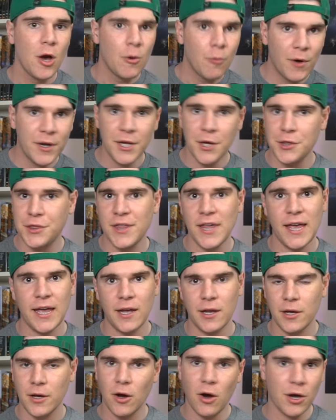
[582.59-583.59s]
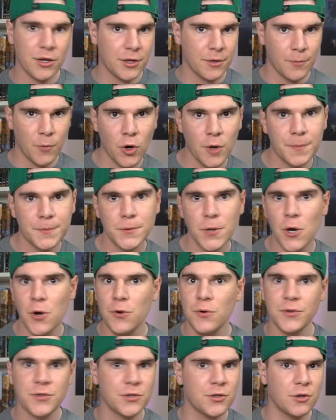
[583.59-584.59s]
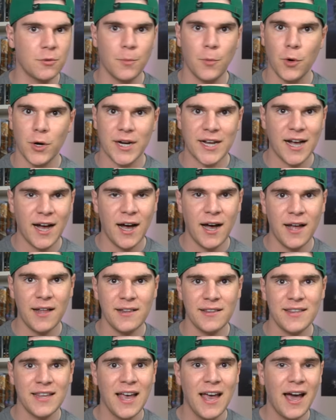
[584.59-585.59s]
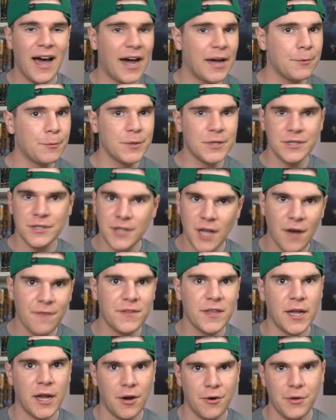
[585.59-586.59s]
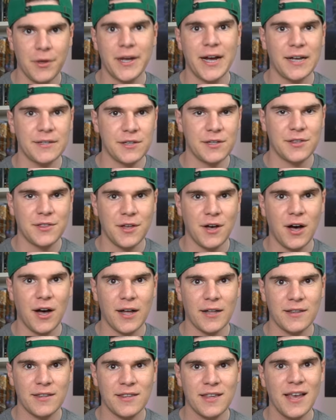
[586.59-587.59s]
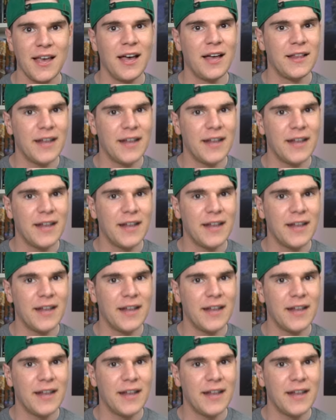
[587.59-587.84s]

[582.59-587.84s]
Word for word: What do you think? Are there more pros? Are there more cons? I would love to hear you guys' thoughts.